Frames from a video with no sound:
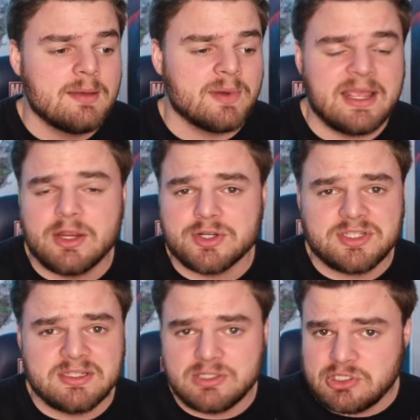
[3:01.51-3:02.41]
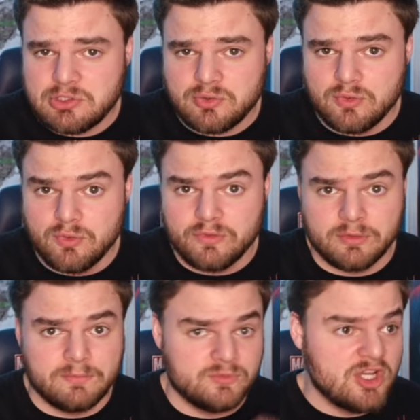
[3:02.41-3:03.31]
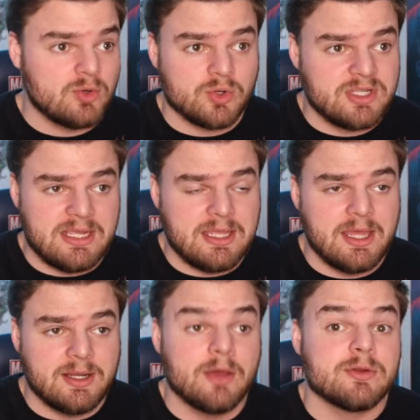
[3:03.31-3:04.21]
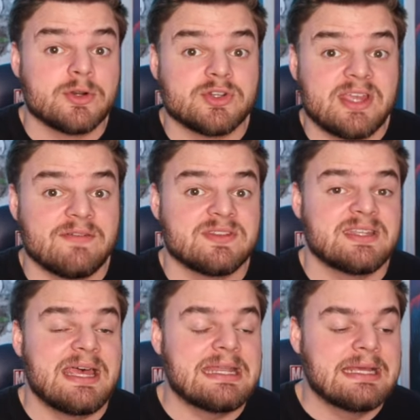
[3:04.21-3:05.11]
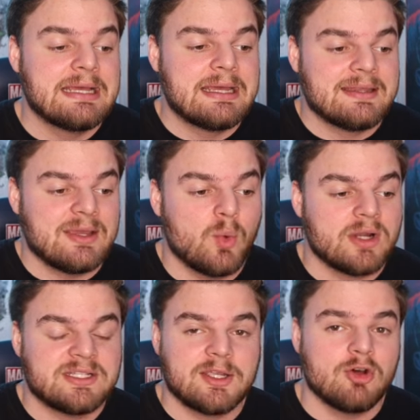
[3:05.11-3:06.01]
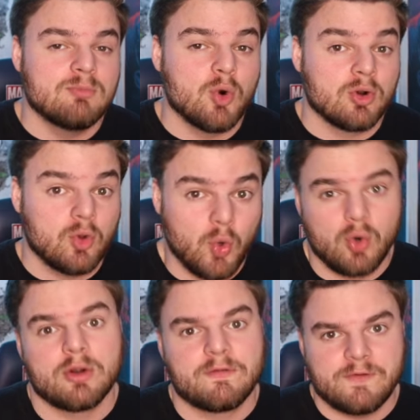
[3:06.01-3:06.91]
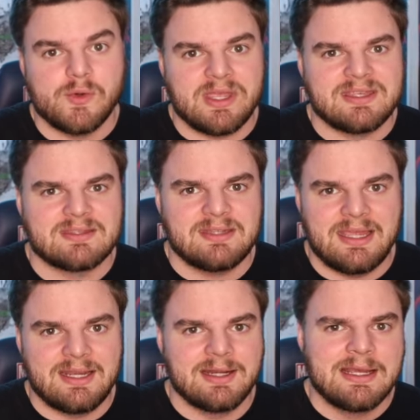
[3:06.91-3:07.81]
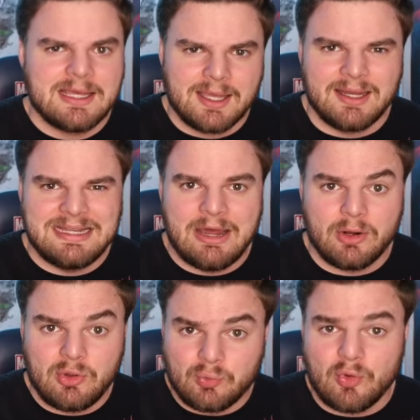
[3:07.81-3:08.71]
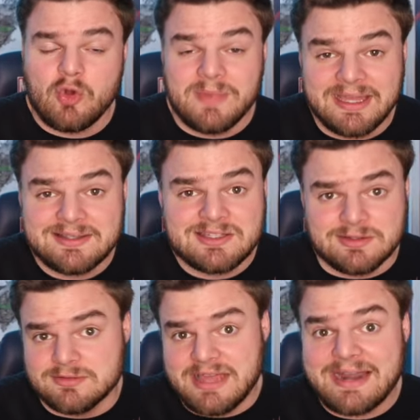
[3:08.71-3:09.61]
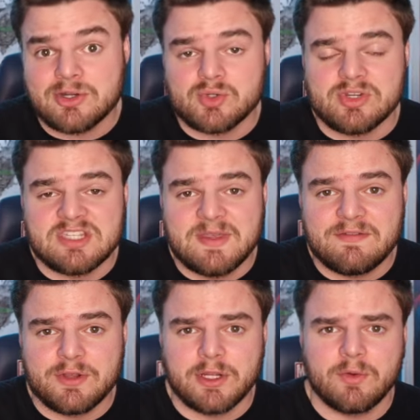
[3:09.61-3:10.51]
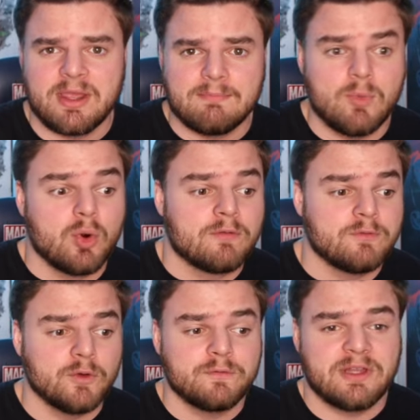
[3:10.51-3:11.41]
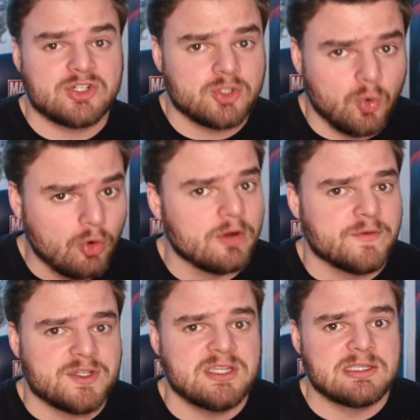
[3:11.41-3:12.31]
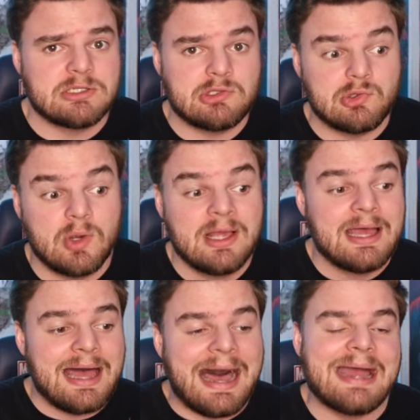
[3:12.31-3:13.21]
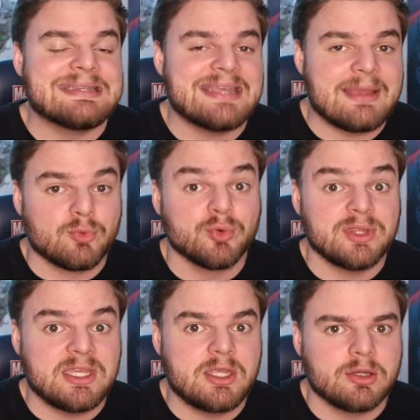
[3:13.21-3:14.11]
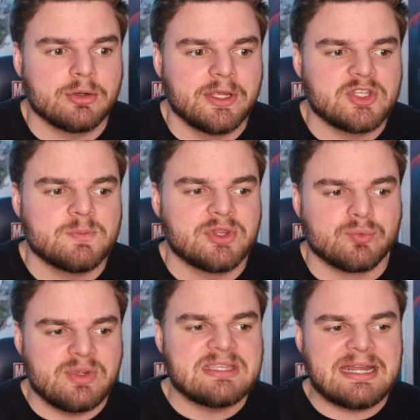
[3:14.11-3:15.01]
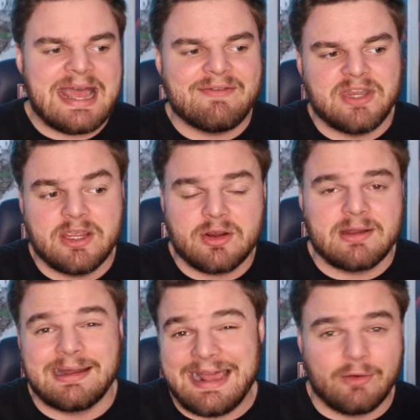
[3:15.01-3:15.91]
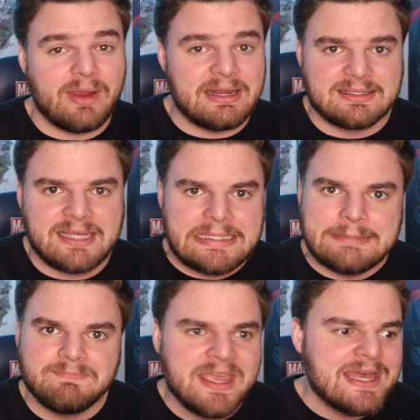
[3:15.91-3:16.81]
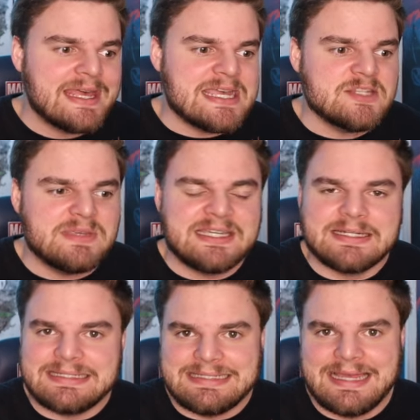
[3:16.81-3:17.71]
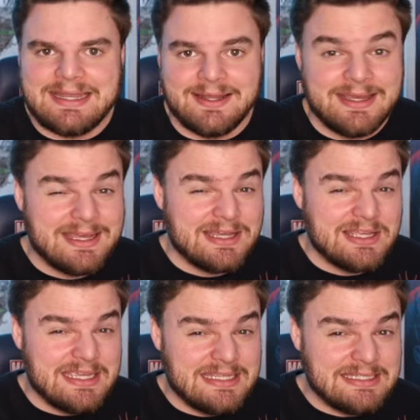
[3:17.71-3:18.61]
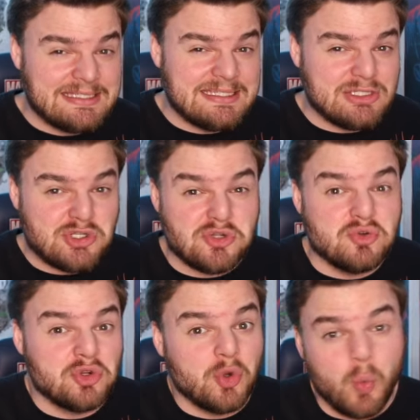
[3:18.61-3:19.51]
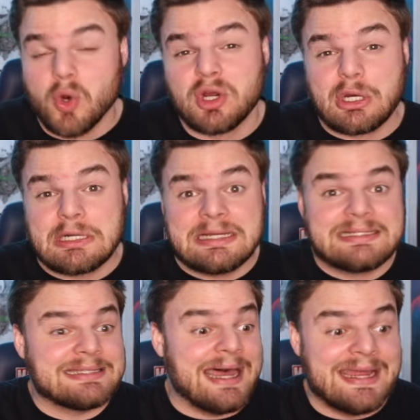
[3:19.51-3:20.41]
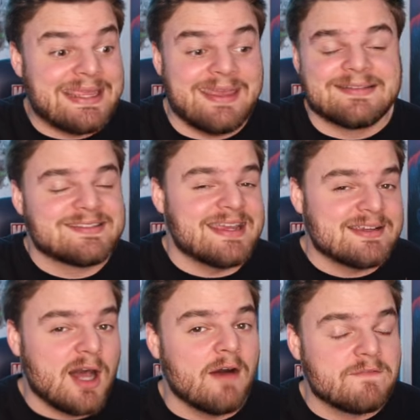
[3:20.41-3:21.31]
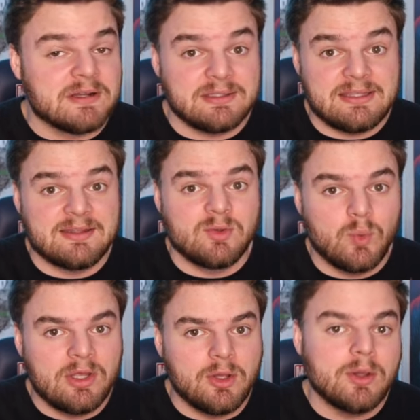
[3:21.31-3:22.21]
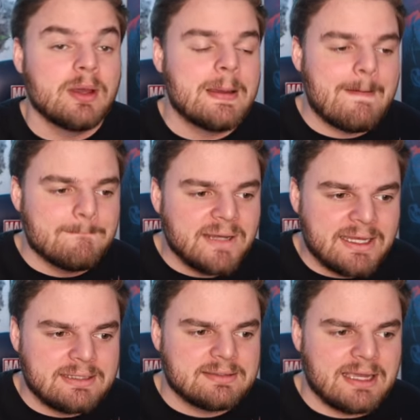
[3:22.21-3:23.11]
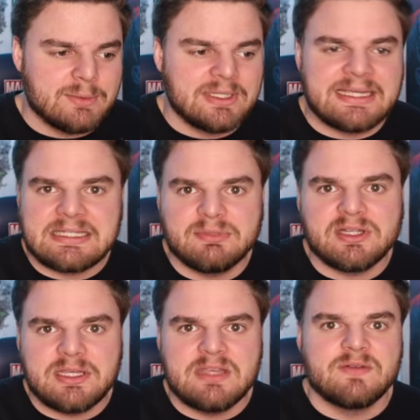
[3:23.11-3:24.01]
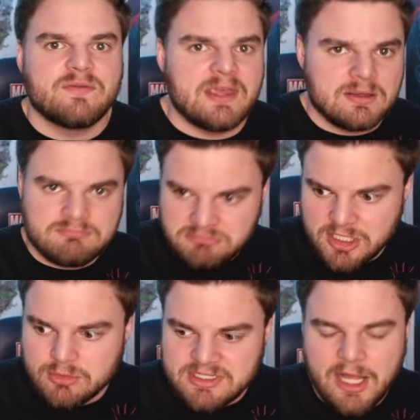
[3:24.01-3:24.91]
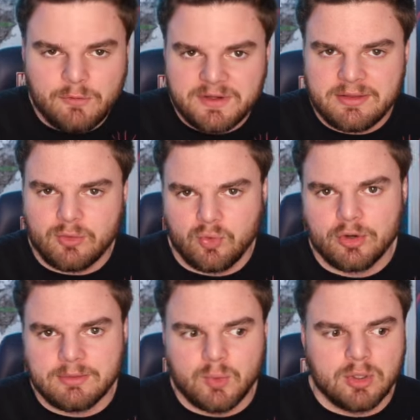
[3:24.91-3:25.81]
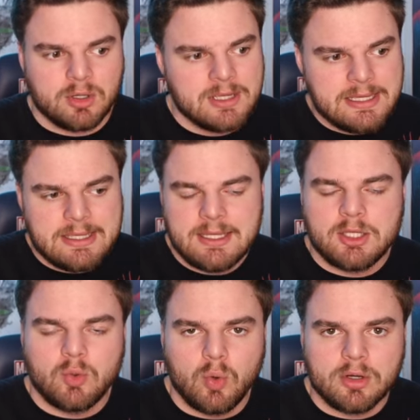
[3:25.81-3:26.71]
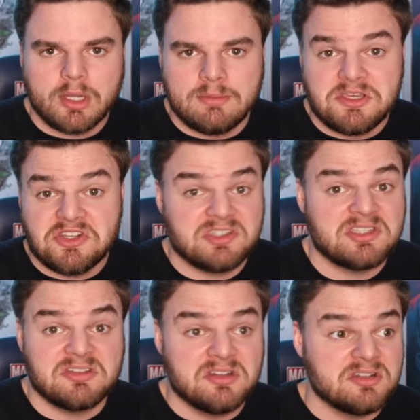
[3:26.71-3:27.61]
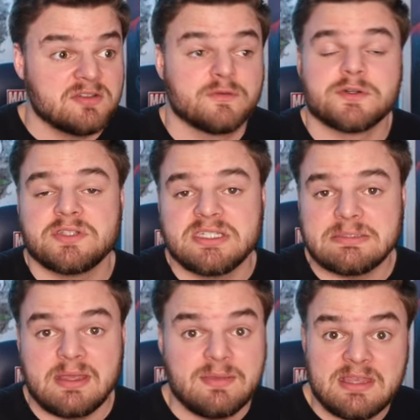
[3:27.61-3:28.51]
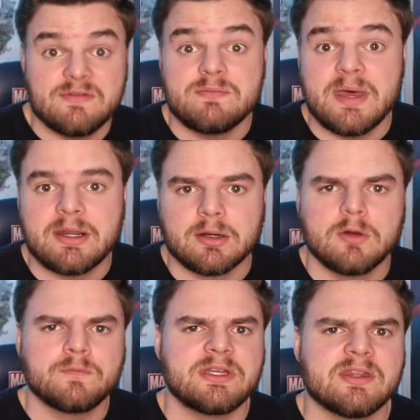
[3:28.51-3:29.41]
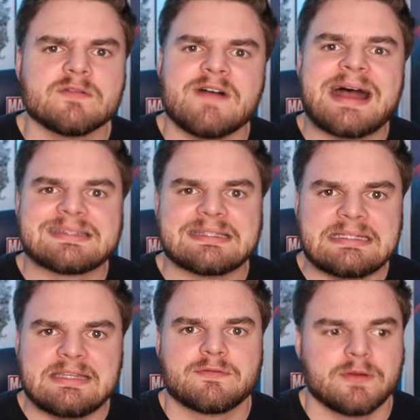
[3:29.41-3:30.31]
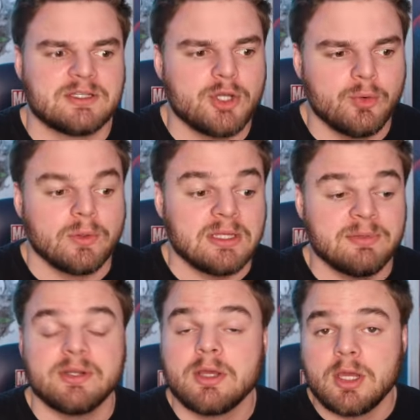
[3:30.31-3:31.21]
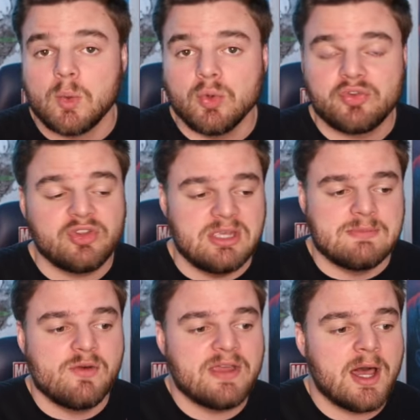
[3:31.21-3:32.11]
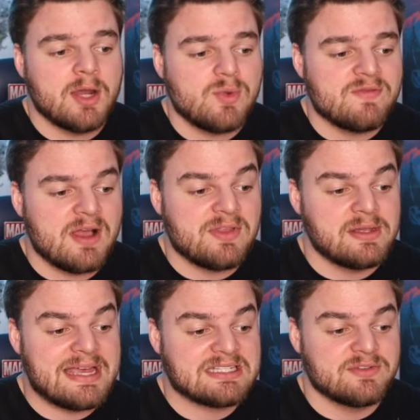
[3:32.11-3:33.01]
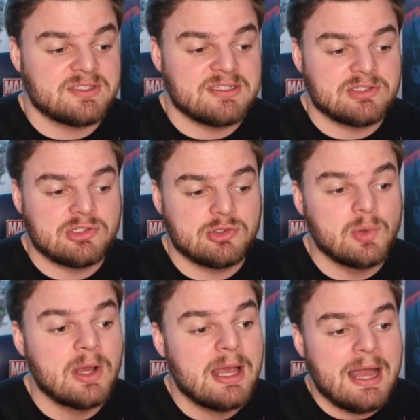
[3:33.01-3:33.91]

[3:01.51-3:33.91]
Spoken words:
But I hear season 2 from Jenna Ortega and others have said they want to go more horror-focused and cut down on the romance, so that intrigues me. If they're going more full-fledged horror for season 2, I'd say I'm really curious. But the reason I have it here and not outright excited is because, again, is a season 2 gonna work or not? I can't say confidently that it will, but I would like to believe if they, you know, delve into the horror more, it could work and be just as good as the first season, maybe even better. Hopefully they're vastly different tonally, but we'll see. Moving on, we've got The Last of Us Season 2.